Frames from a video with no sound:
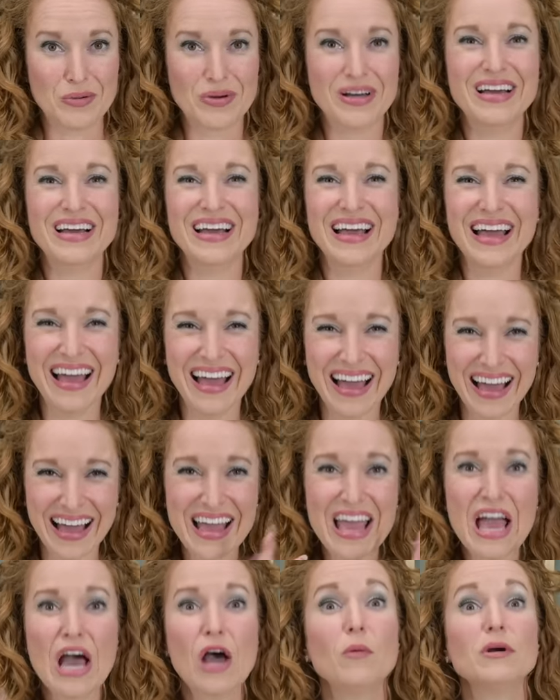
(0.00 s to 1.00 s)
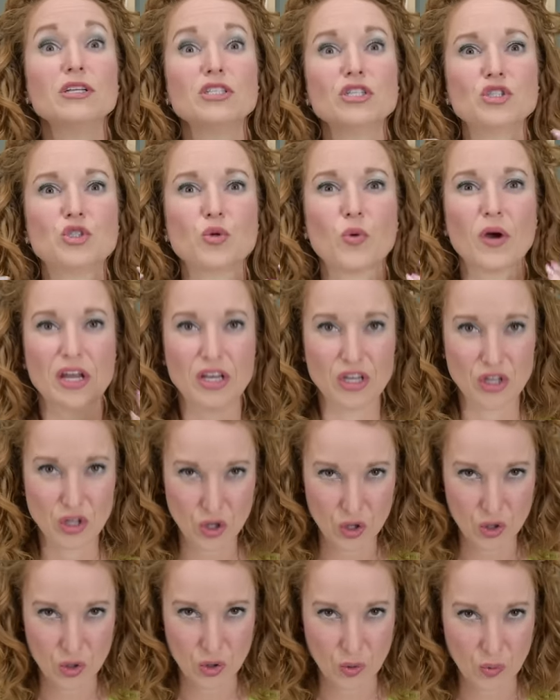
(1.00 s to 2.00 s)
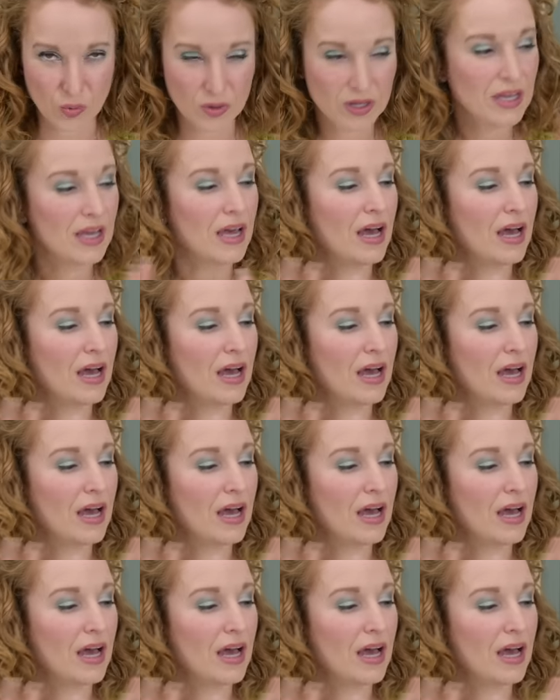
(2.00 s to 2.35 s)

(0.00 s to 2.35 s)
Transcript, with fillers: I want to join you.